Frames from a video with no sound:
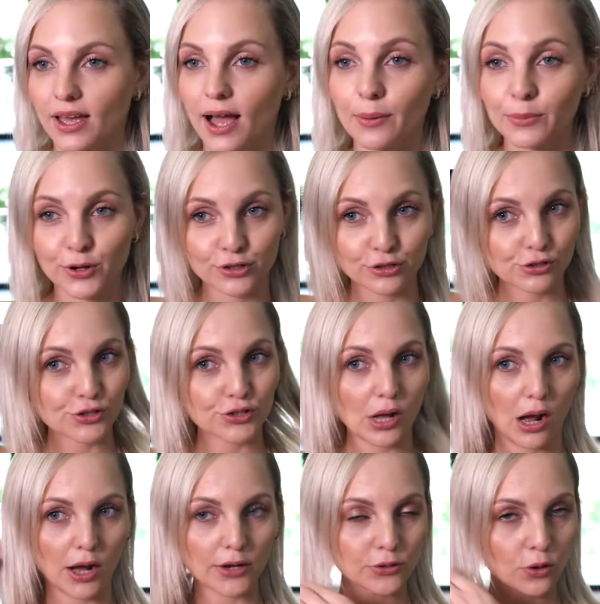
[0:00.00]
I'm going to
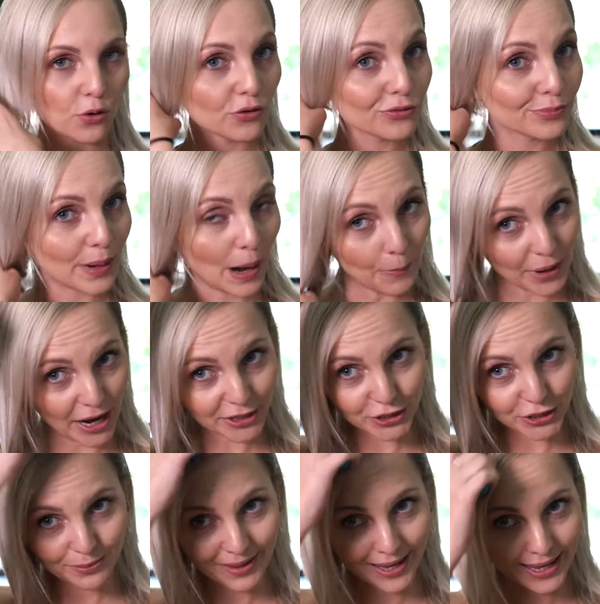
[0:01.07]
start off by
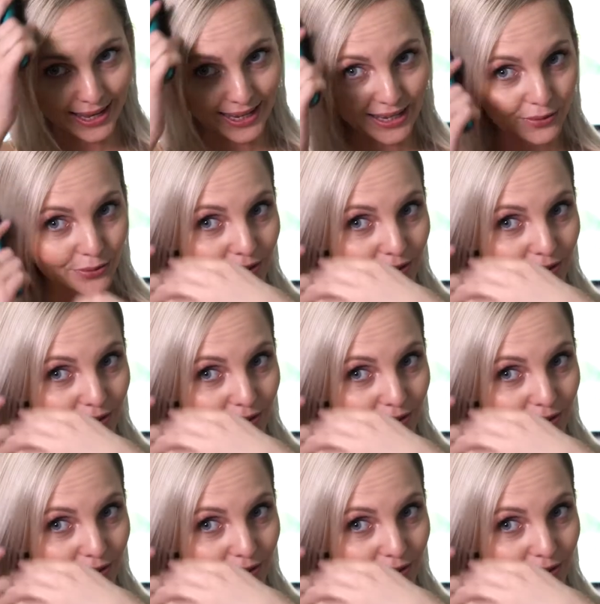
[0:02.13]
brushing my hair